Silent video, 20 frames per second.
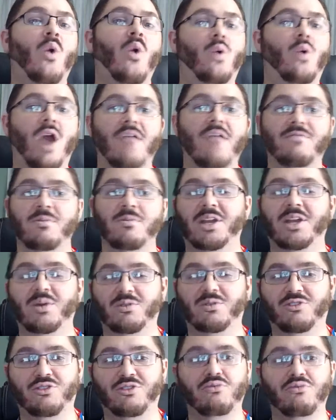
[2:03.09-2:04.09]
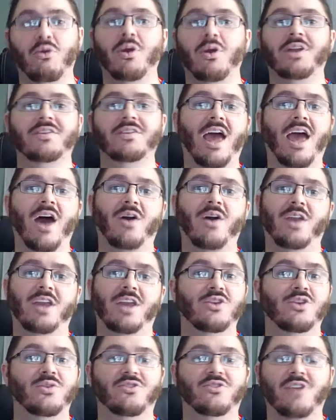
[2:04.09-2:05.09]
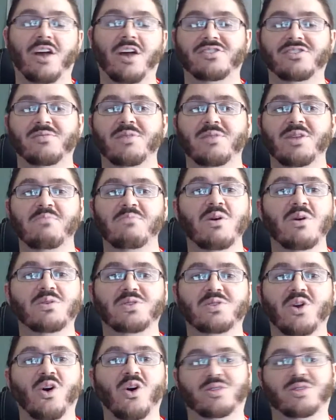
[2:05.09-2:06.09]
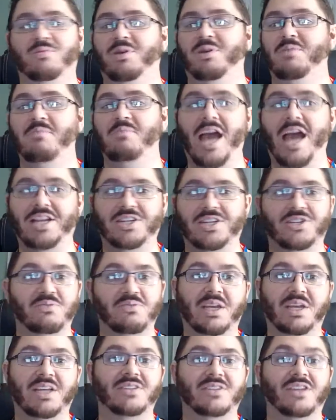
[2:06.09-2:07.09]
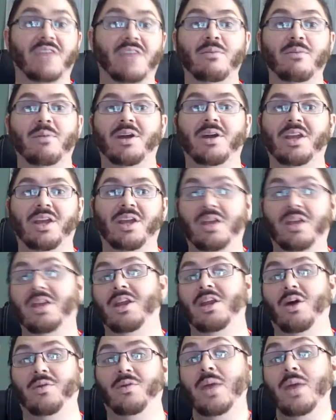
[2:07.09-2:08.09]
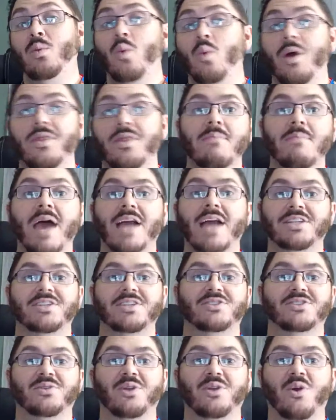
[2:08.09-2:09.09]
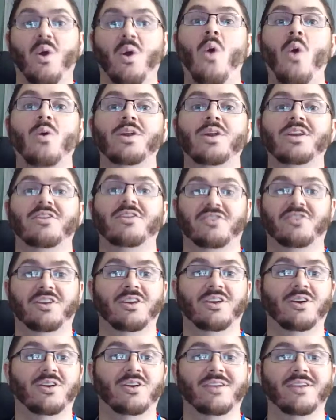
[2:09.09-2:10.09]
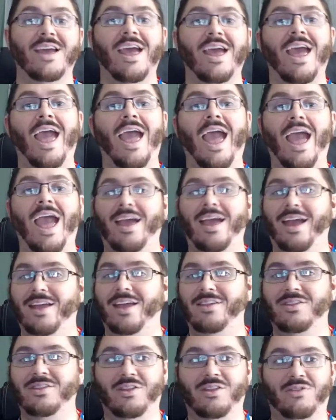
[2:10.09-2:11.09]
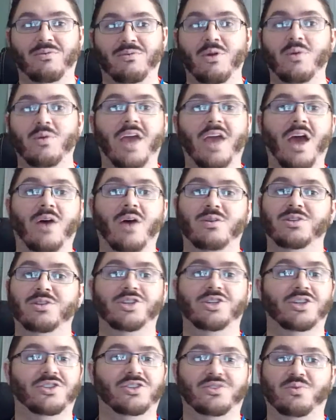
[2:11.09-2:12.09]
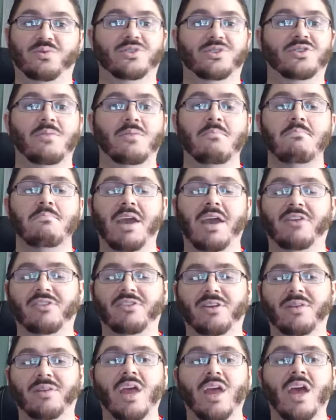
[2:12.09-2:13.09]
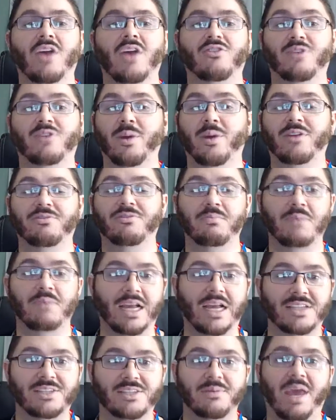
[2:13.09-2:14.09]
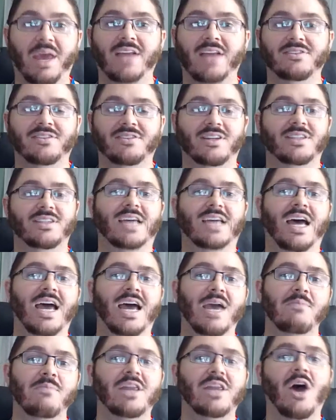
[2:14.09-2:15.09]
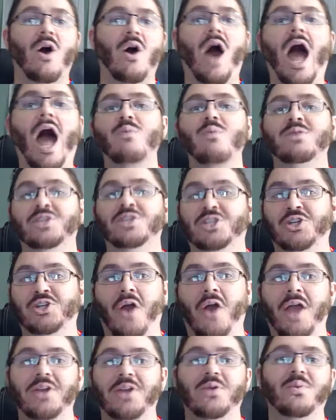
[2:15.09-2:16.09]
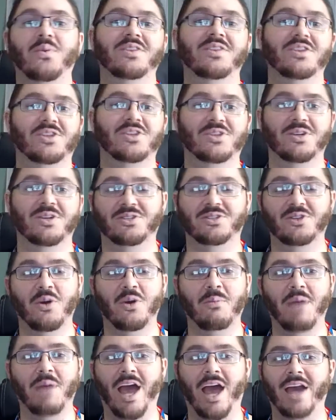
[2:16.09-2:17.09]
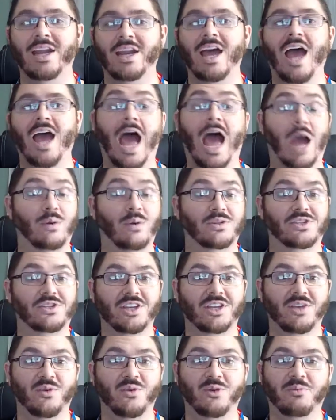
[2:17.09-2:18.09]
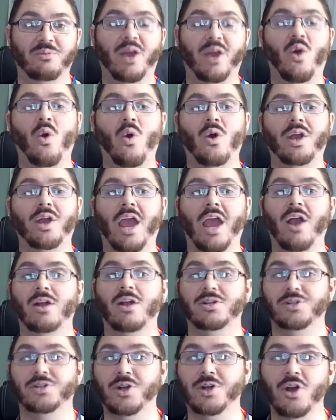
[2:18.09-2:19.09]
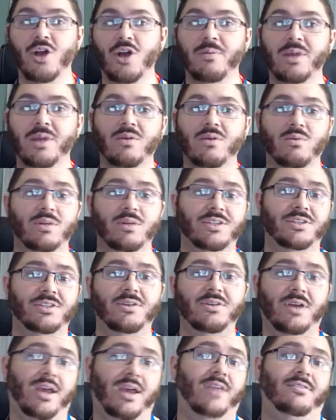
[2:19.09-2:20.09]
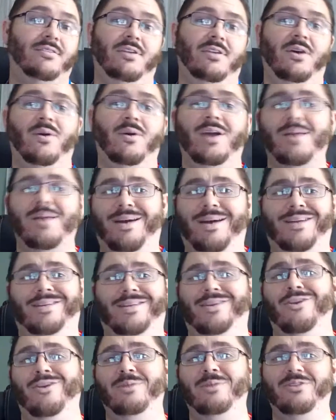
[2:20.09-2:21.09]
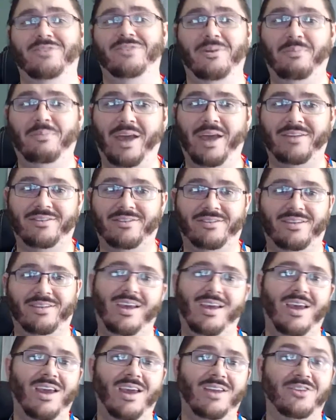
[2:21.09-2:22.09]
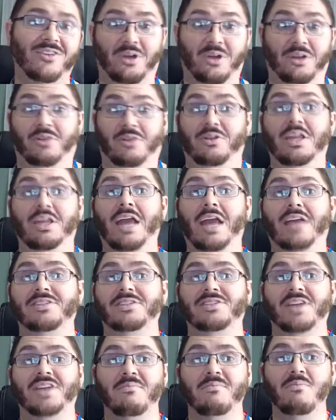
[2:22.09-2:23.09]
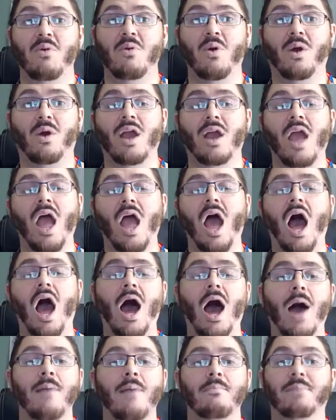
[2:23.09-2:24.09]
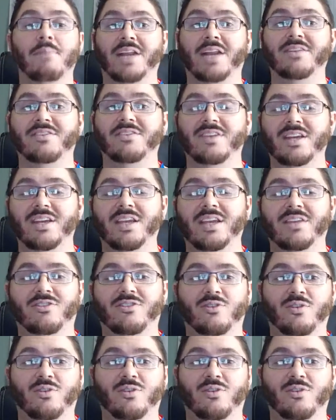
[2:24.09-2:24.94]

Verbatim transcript: where everybody was throwing down, and you saw some of the most ultimate matches because everybody, you know, they had won the matches, so they were already skilled, and the throwdown just was amazing. So, anyways, got some hands on time. Now, I was trying to win the shirt so bad, I was sticking with my core character Kirby, which you guys know. Come on, Kirby's the best. Need I say more? Um, but I did get to